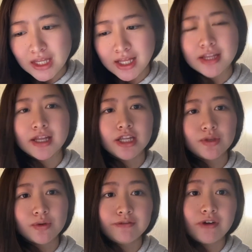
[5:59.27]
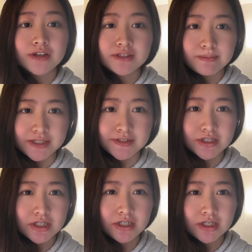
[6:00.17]
And then during fall
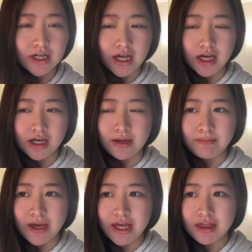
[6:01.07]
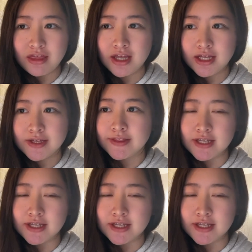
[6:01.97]
semester, I think